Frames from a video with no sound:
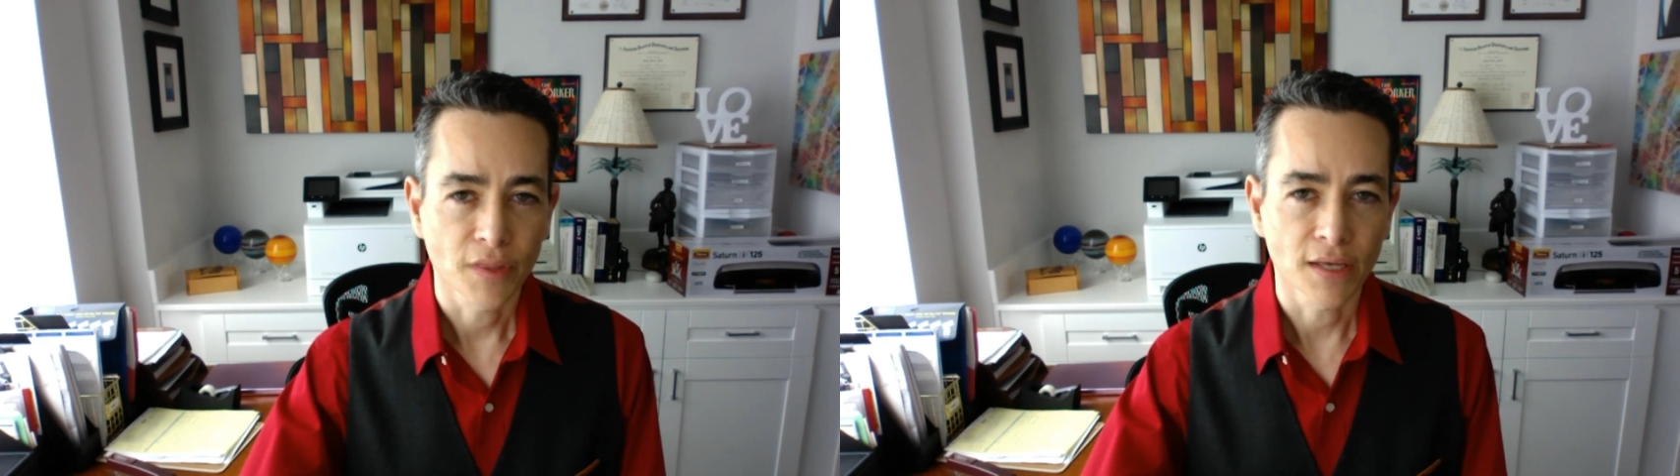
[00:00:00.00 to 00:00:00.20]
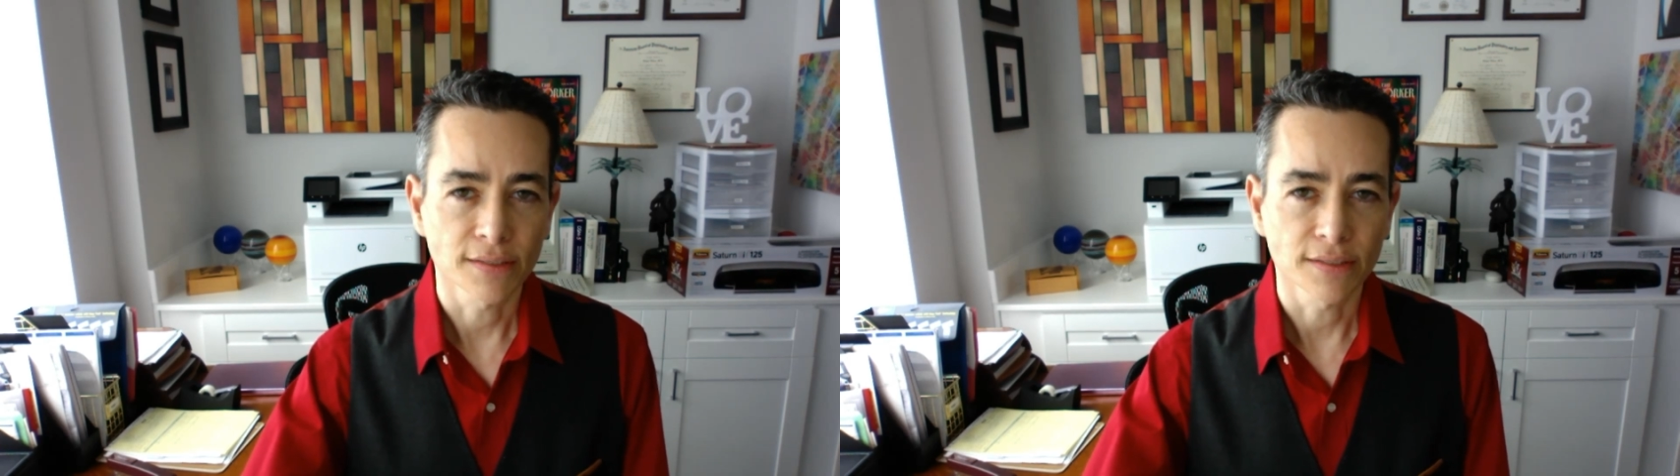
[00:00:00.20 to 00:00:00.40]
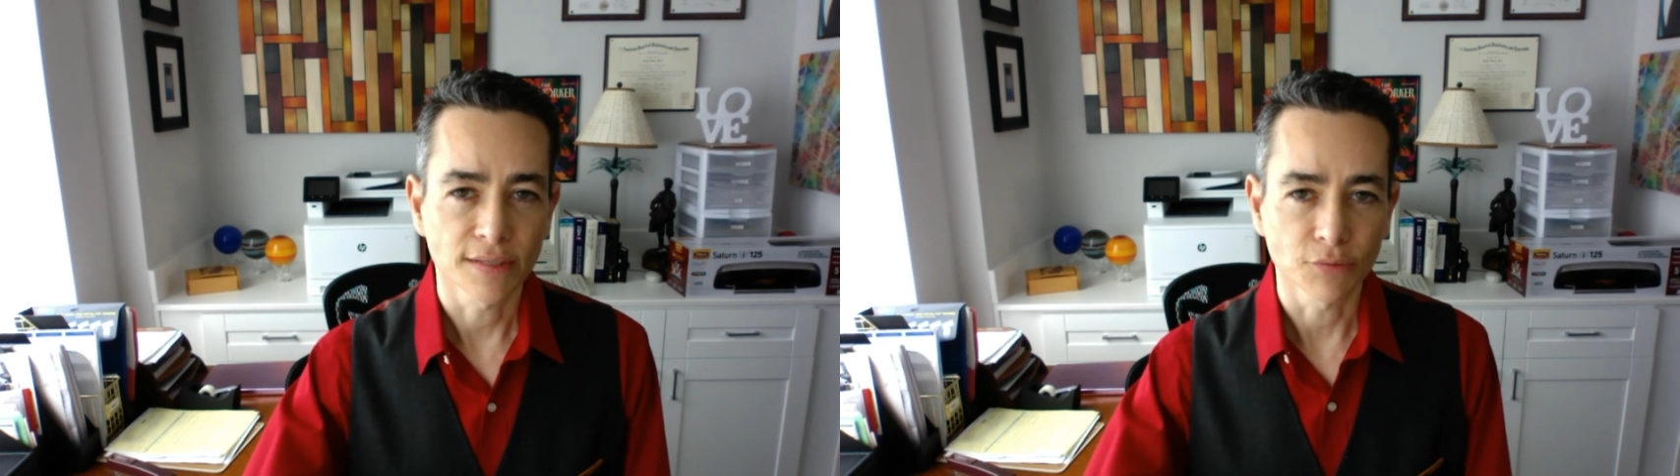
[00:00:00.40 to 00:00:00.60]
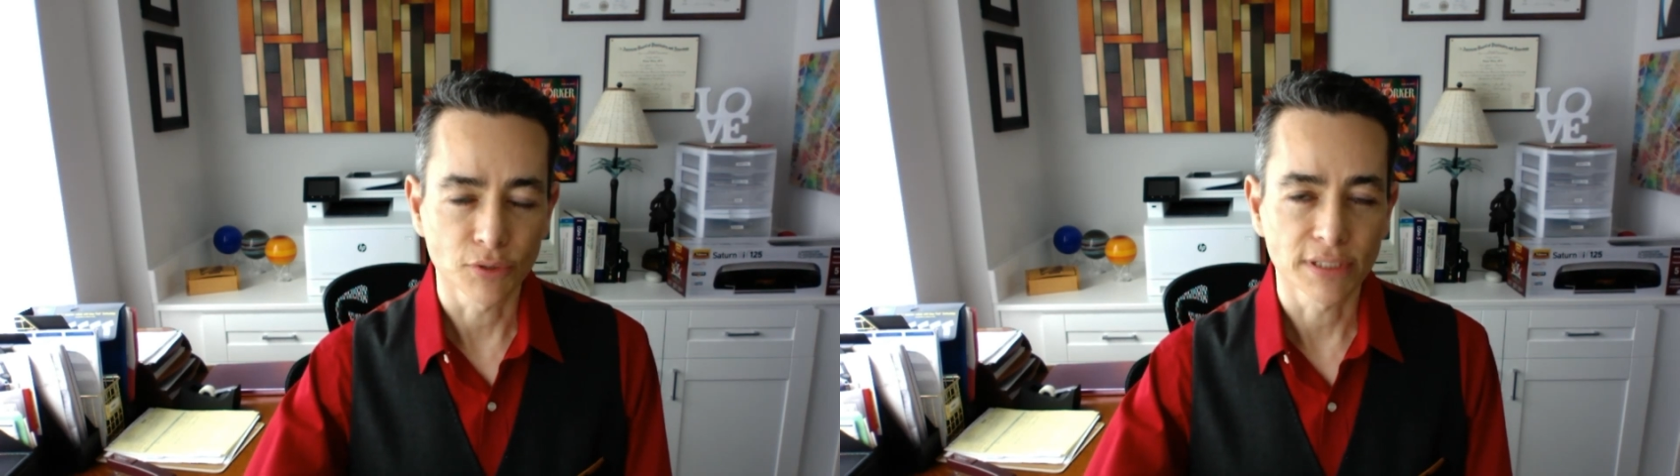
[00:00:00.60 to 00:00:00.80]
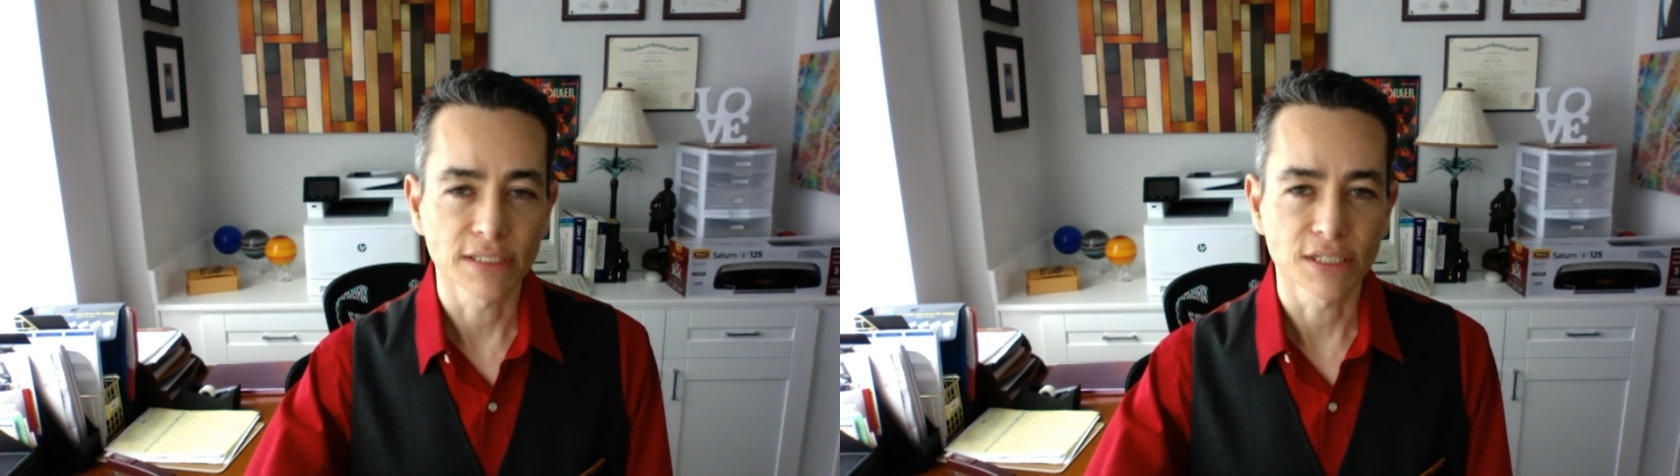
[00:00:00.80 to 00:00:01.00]
And they
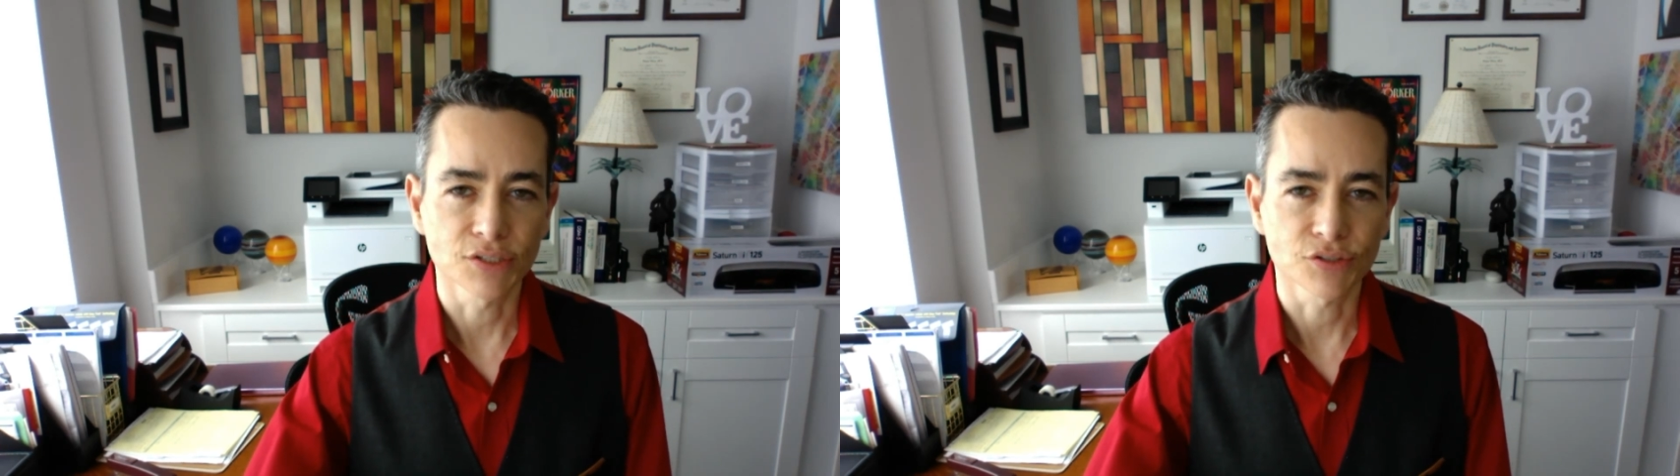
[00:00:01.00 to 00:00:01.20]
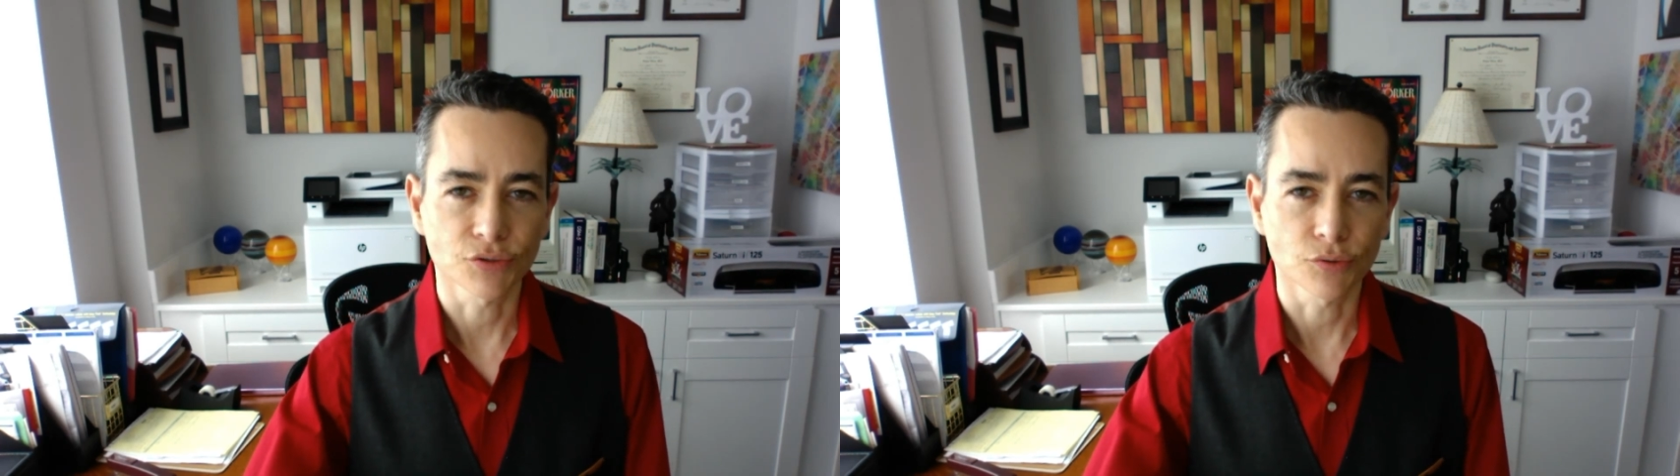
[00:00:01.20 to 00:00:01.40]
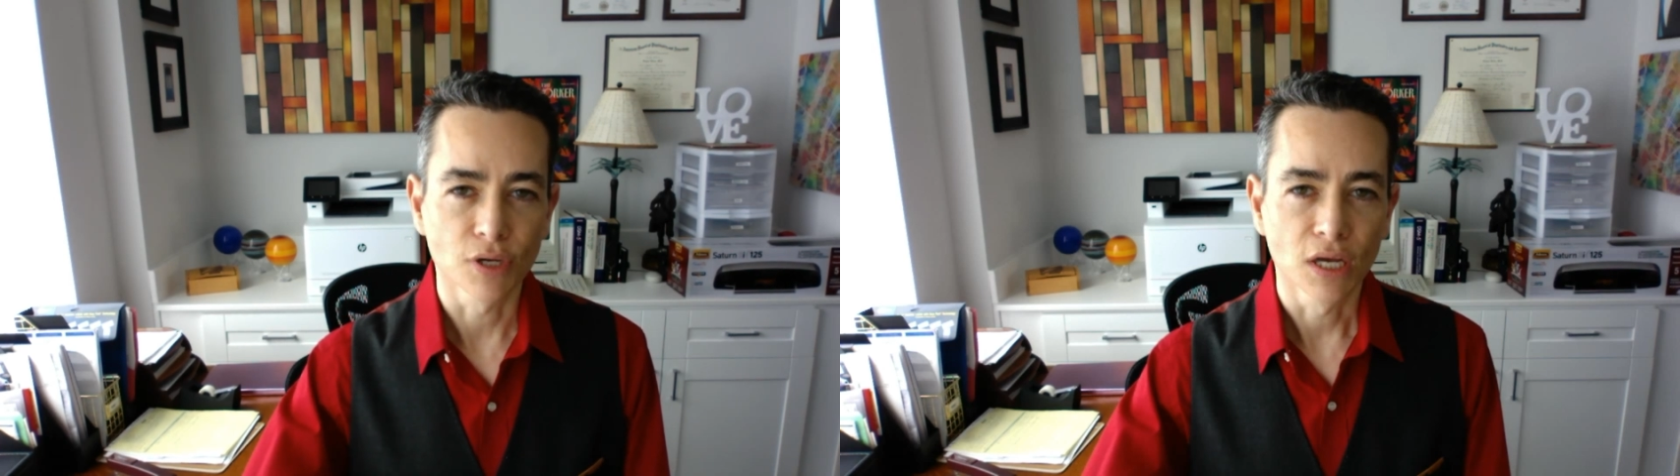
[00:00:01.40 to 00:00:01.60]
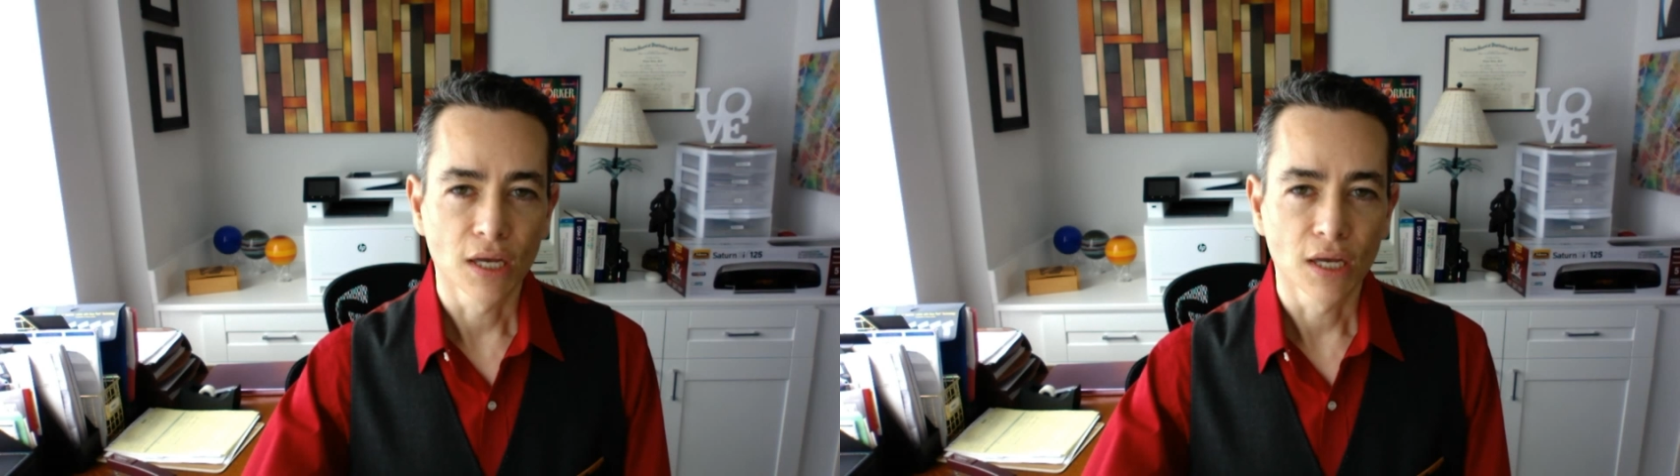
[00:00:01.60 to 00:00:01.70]
really need to,